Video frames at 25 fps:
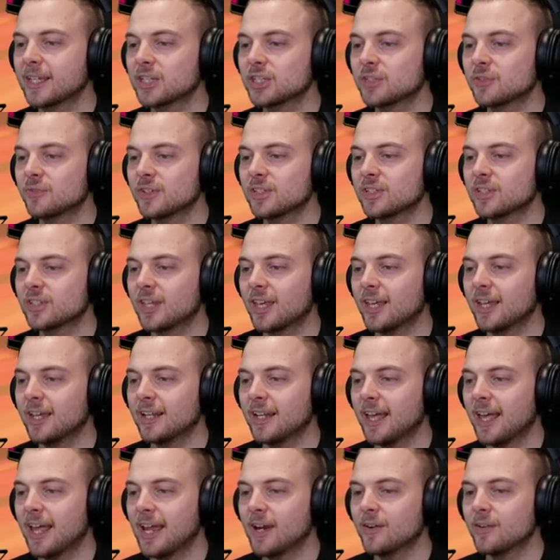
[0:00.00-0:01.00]

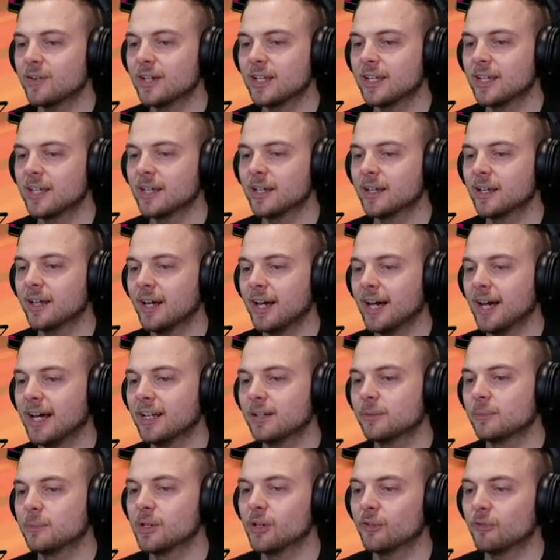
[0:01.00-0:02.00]
sophisticated air in here
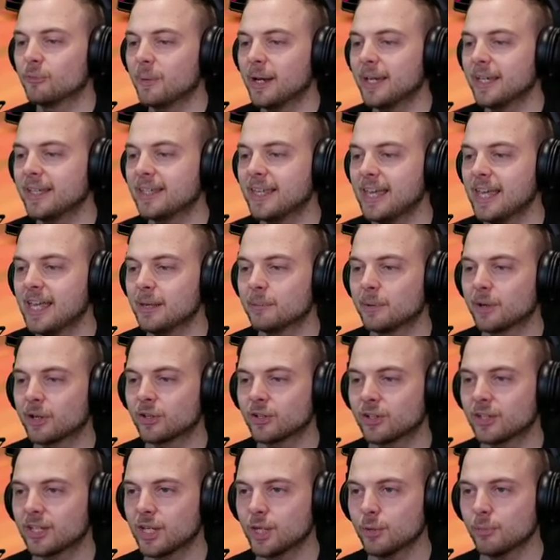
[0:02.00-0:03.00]
had me off my game. I
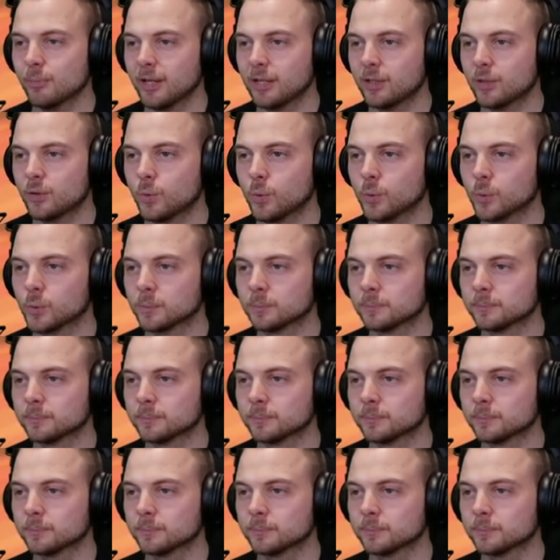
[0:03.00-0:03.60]
couldn't keep my cool.